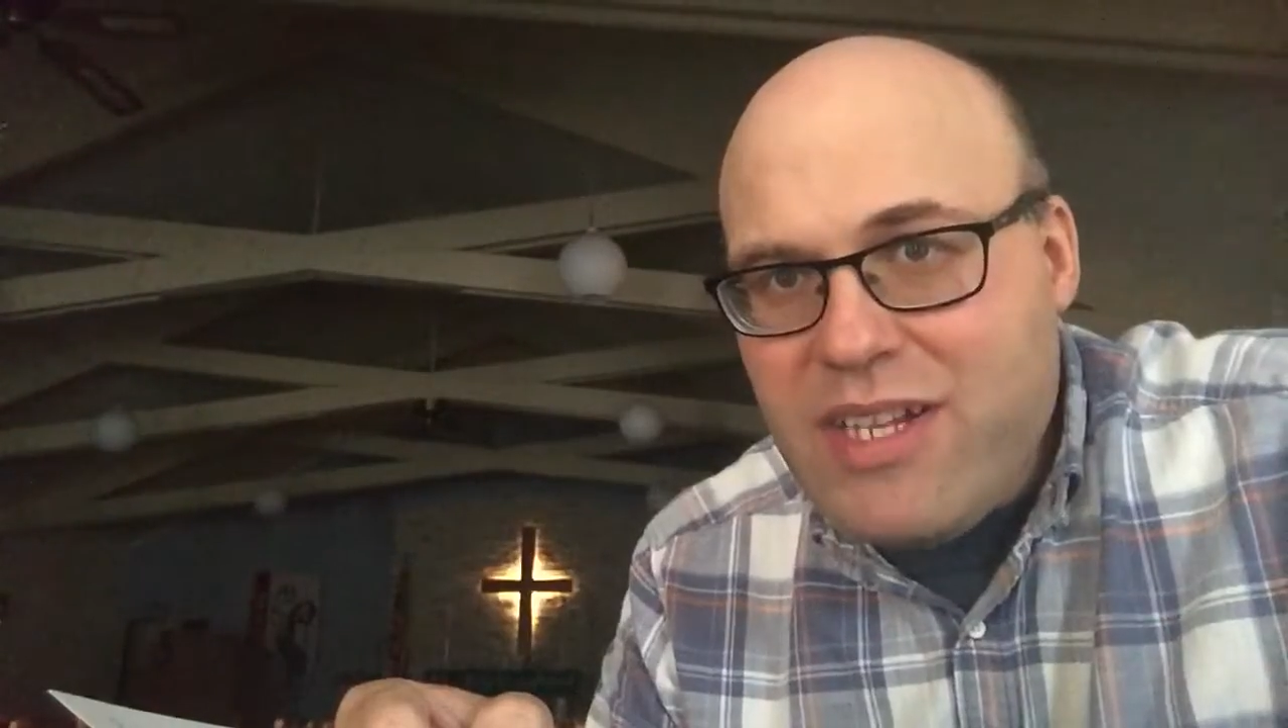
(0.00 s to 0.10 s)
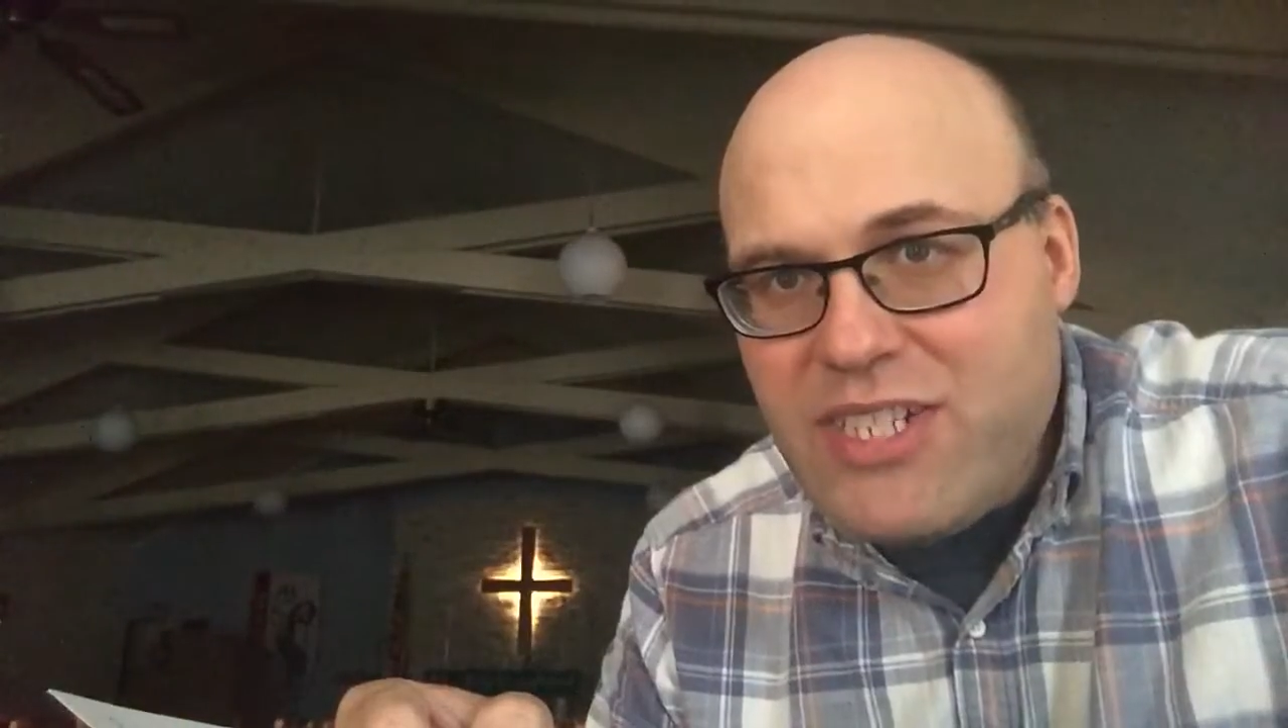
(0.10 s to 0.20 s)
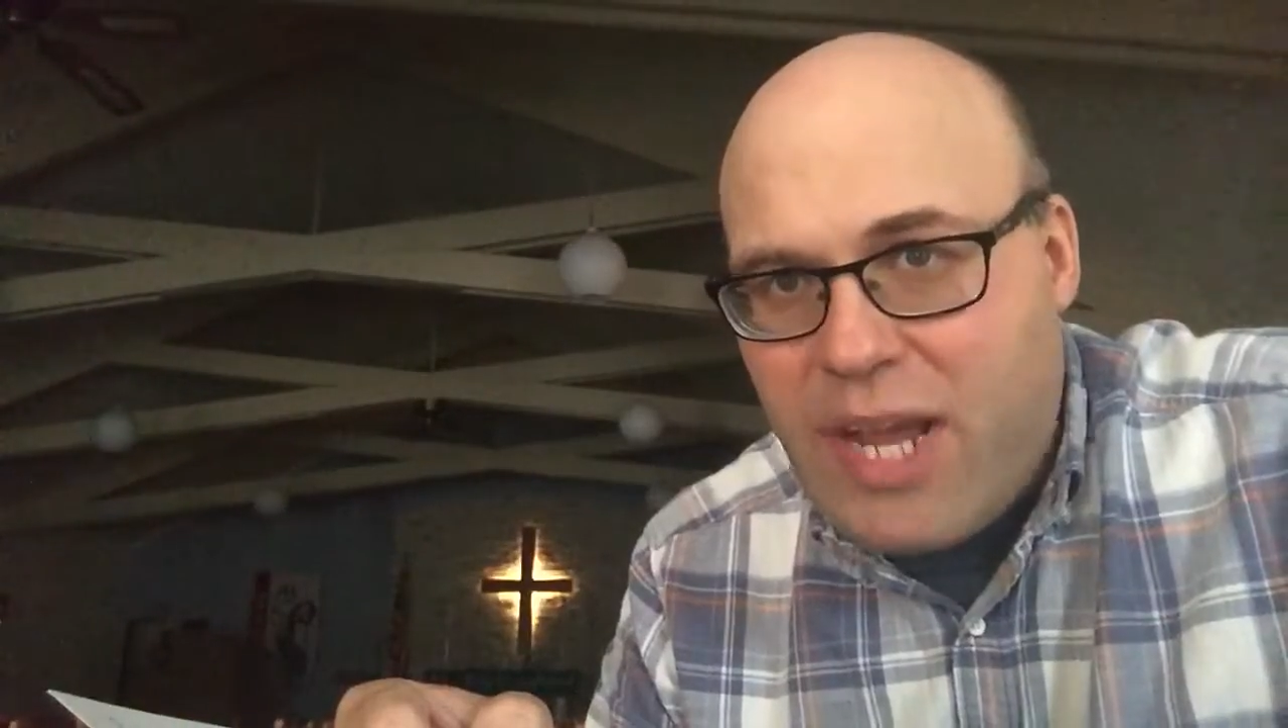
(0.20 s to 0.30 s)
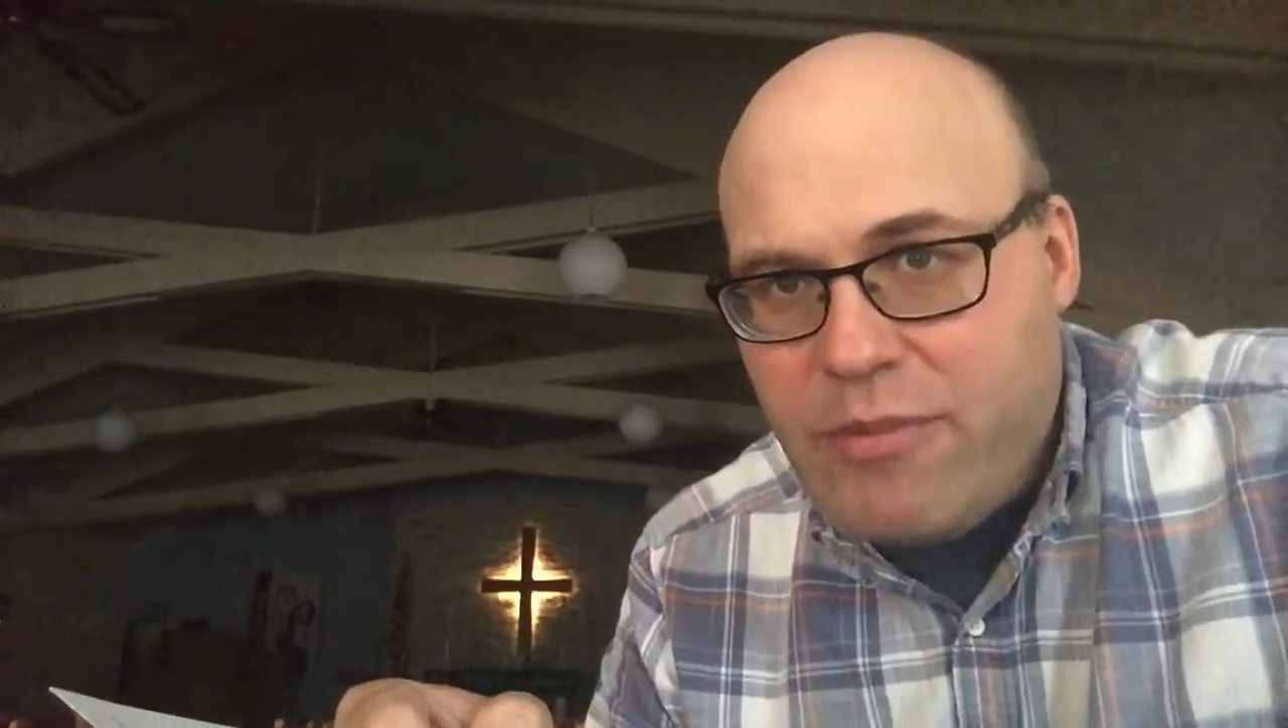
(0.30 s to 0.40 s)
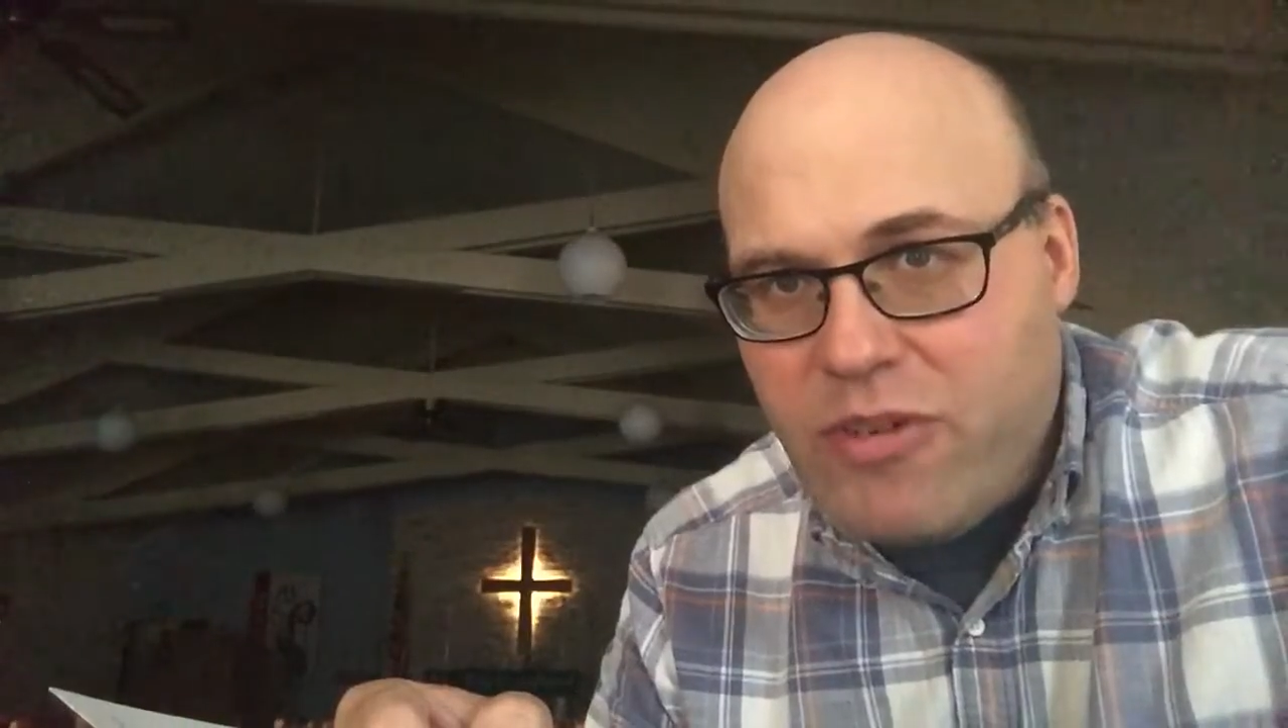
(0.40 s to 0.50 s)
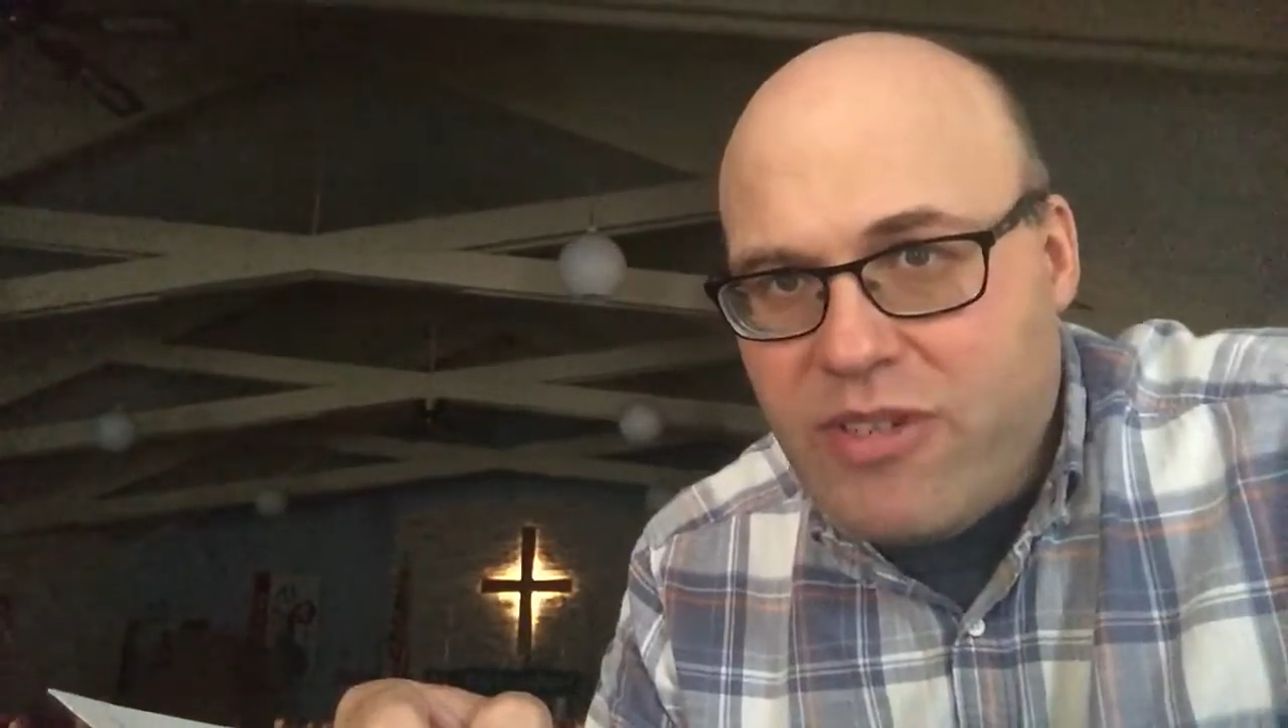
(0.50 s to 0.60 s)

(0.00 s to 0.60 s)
chapter